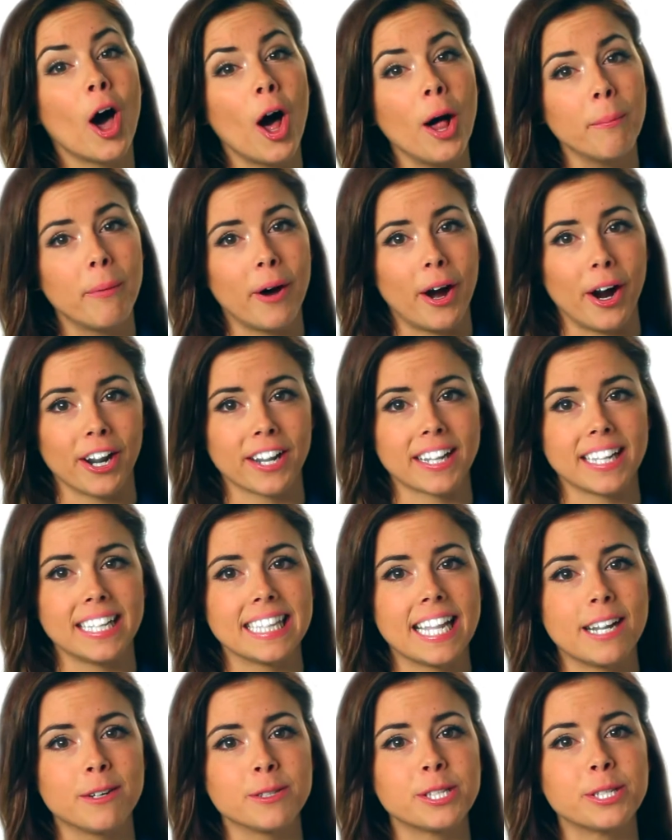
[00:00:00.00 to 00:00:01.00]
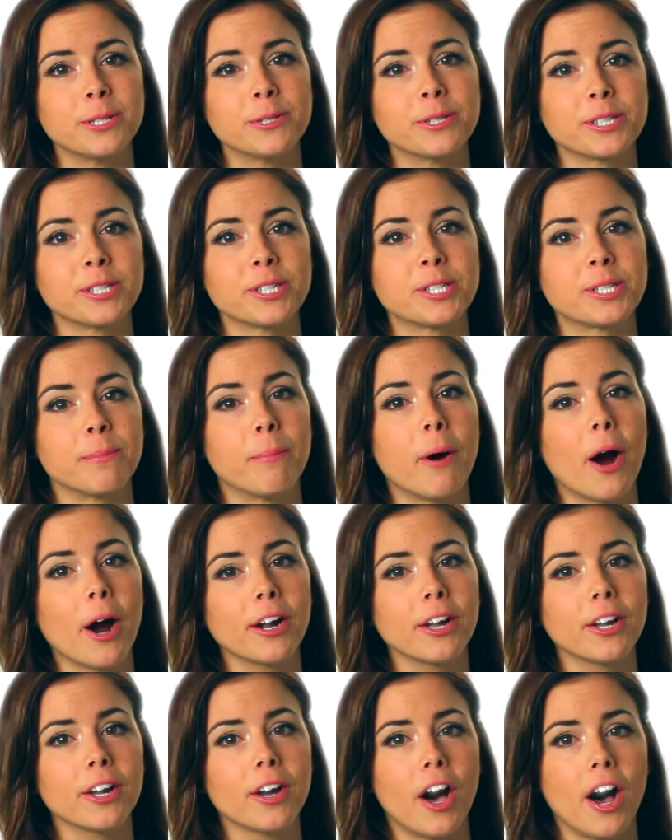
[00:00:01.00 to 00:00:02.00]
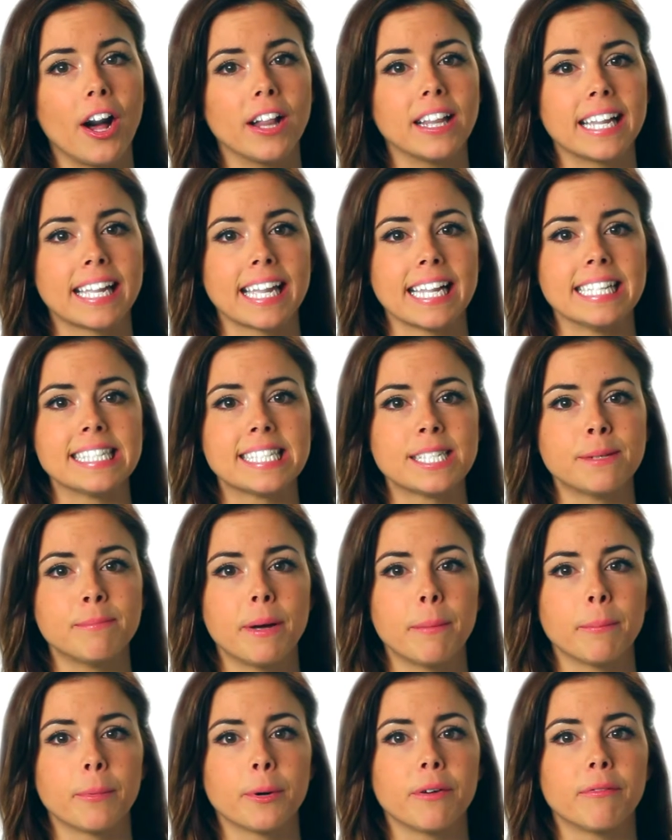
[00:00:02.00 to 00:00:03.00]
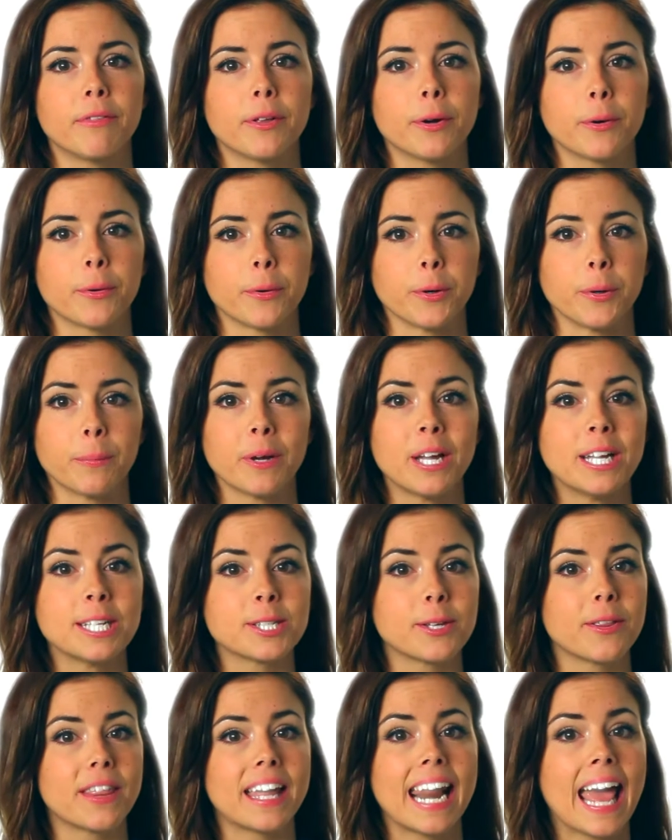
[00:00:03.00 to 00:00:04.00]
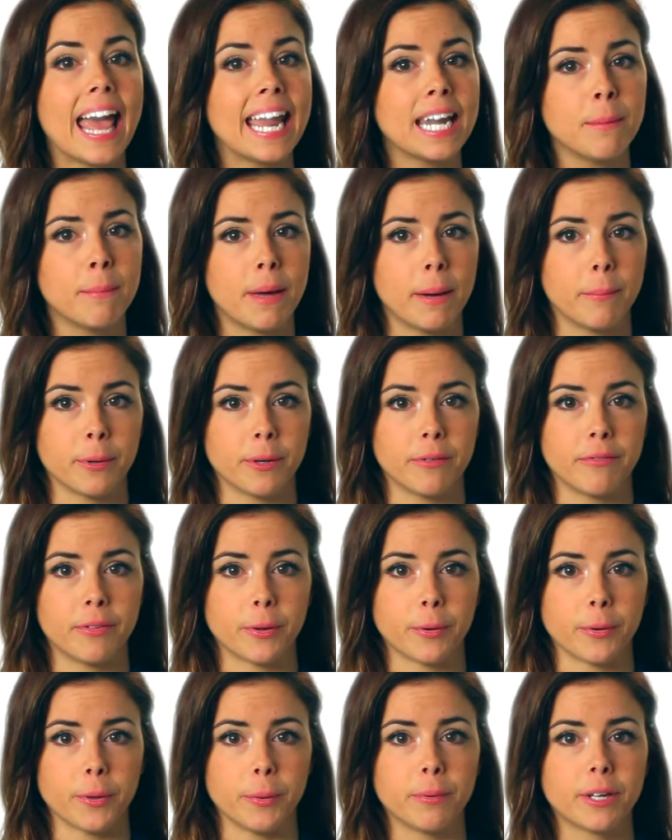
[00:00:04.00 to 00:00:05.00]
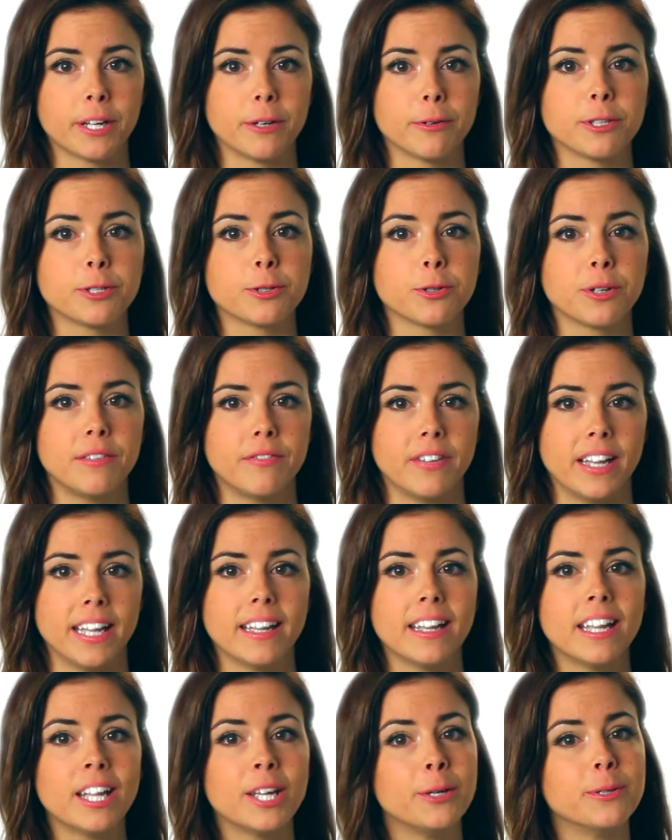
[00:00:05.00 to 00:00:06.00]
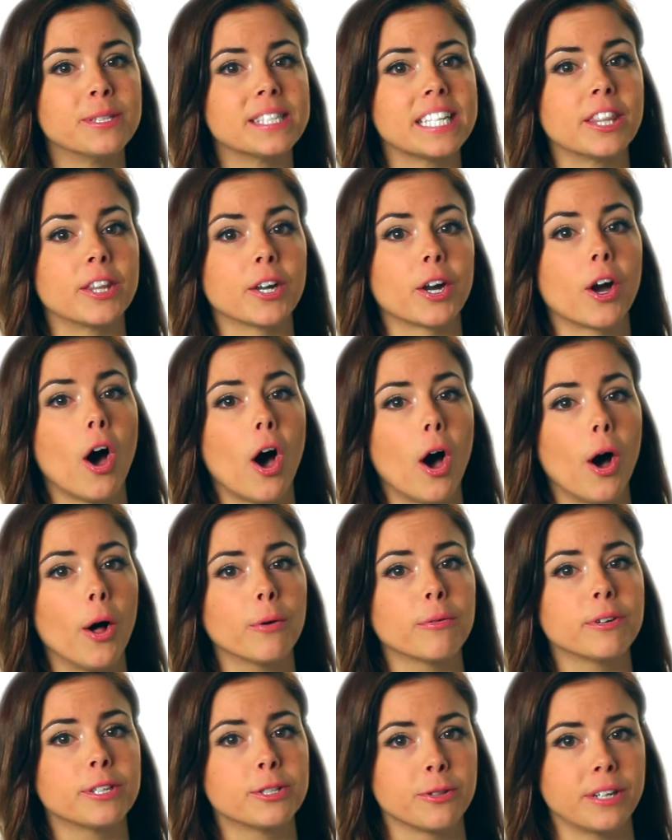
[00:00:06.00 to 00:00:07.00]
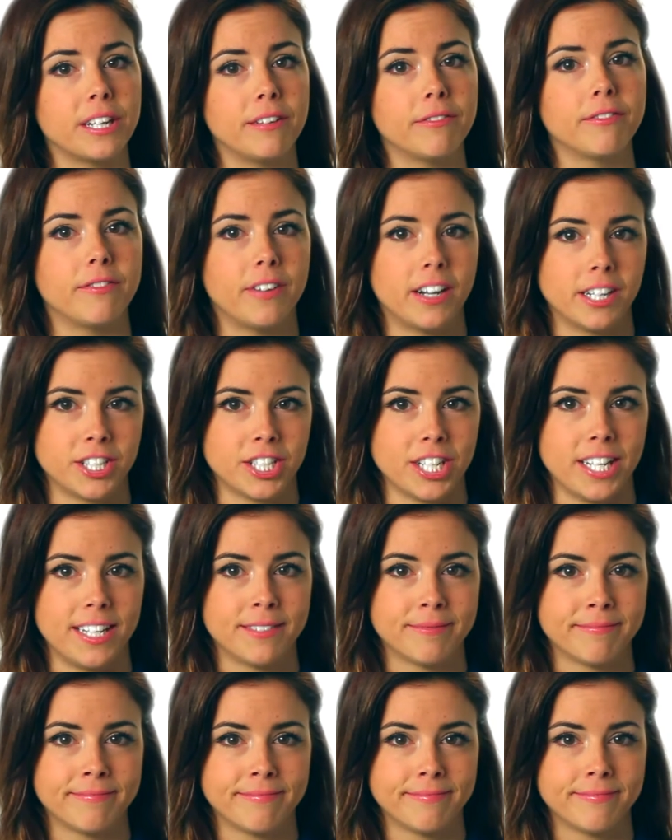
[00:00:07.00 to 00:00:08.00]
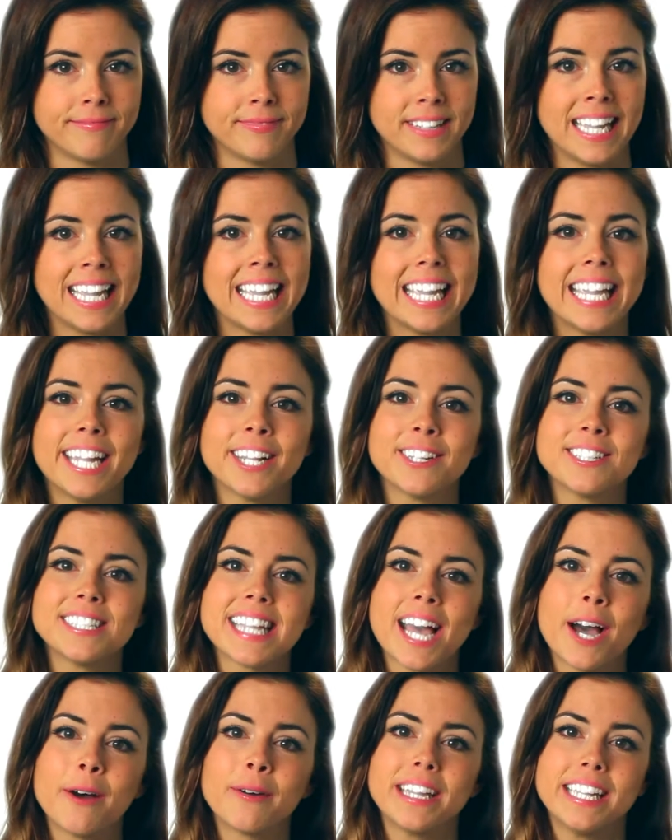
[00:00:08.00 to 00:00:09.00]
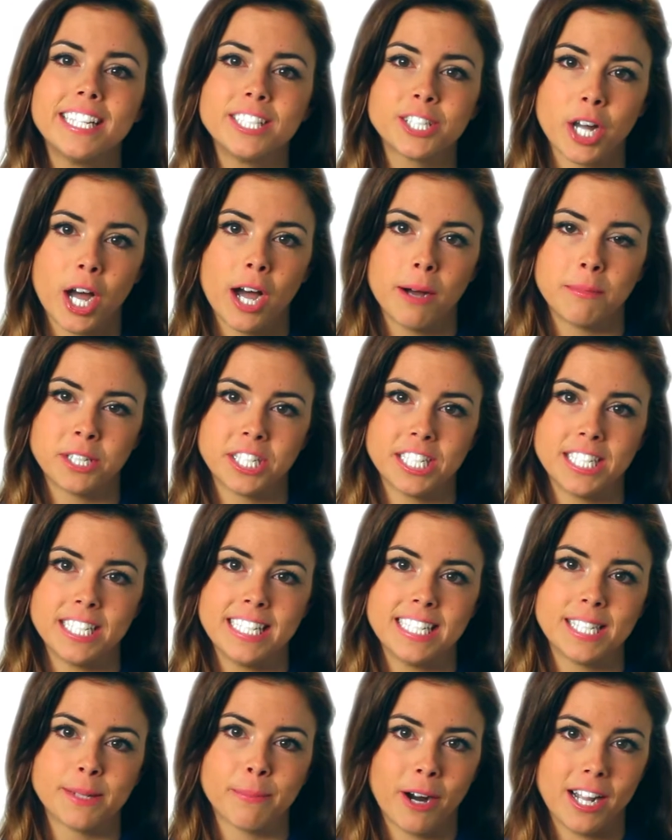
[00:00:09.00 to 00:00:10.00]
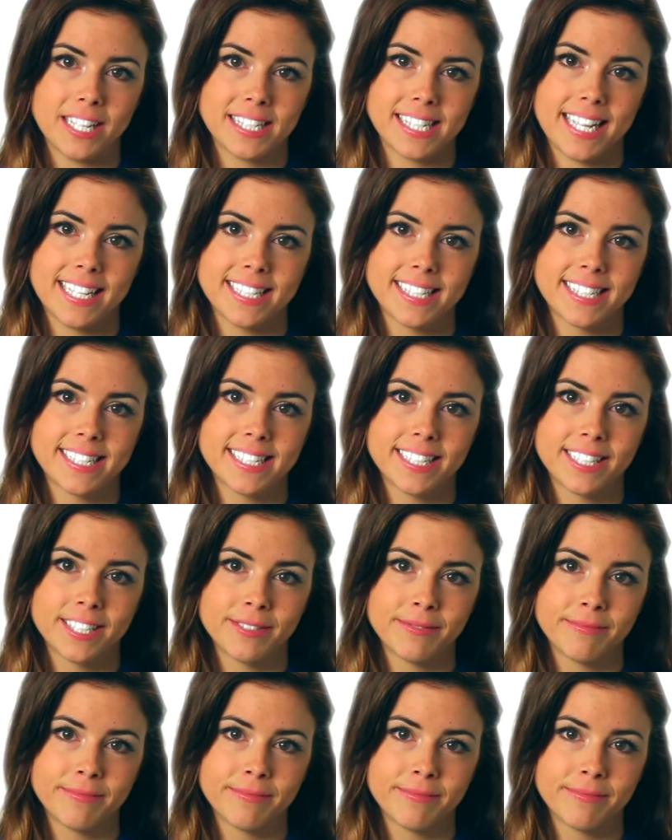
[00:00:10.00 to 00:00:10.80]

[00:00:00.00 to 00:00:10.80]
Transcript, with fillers: Call Park allows users to park a call against a member of their group so that any member of the group can retrieve it using the call retrieve function. Here's how each option is processed.